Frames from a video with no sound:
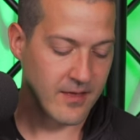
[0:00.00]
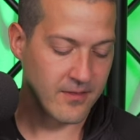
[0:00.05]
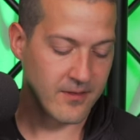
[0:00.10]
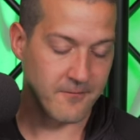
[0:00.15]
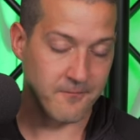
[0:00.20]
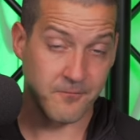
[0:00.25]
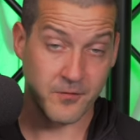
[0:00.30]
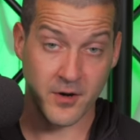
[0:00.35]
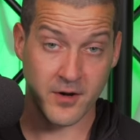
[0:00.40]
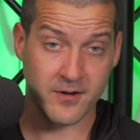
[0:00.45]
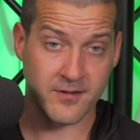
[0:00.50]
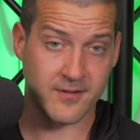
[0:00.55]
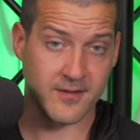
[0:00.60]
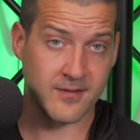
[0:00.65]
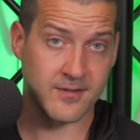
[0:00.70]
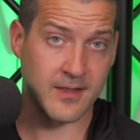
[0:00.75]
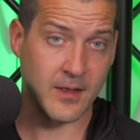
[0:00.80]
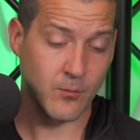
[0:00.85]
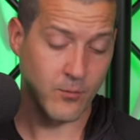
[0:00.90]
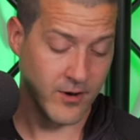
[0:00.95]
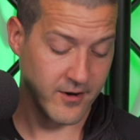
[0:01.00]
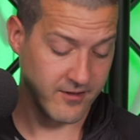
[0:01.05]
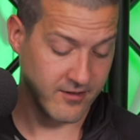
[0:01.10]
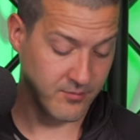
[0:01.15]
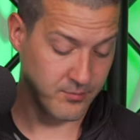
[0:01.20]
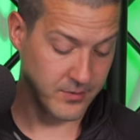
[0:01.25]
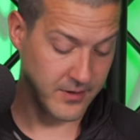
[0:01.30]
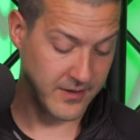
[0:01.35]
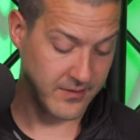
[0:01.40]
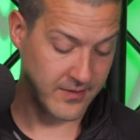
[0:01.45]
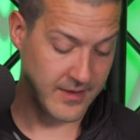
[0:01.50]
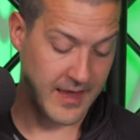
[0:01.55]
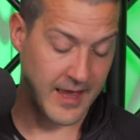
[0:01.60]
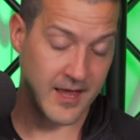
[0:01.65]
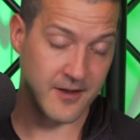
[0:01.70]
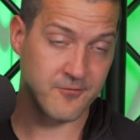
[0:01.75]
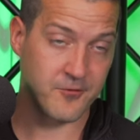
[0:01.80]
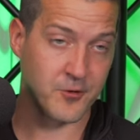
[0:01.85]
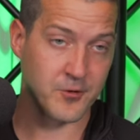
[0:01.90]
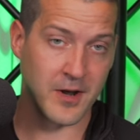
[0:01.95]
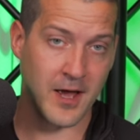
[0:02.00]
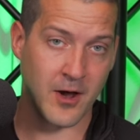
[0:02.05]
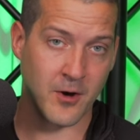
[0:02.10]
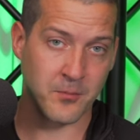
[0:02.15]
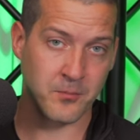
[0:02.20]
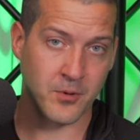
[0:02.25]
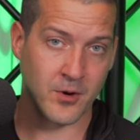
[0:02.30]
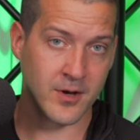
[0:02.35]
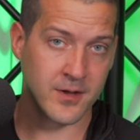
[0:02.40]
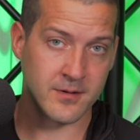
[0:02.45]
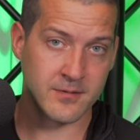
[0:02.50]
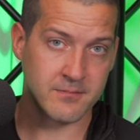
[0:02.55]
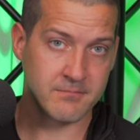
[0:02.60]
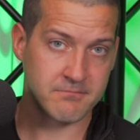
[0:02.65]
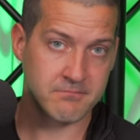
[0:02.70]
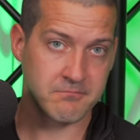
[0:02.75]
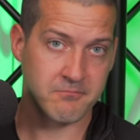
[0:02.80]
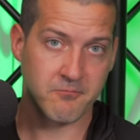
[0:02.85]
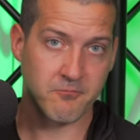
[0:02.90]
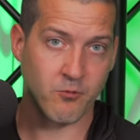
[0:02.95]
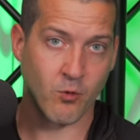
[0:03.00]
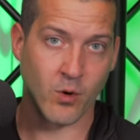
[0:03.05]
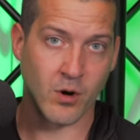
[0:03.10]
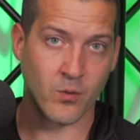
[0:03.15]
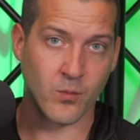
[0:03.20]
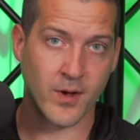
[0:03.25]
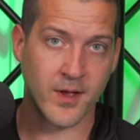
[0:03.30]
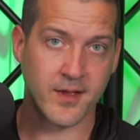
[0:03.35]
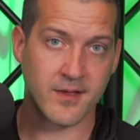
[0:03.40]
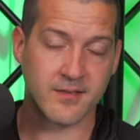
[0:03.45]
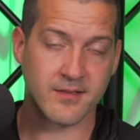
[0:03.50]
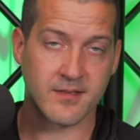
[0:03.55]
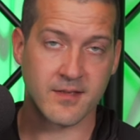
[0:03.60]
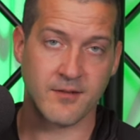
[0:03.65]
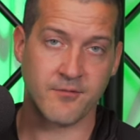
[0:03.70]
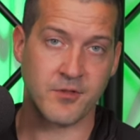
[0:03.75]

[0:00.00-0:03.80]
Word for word: The first is they want to split the headphone output four ways.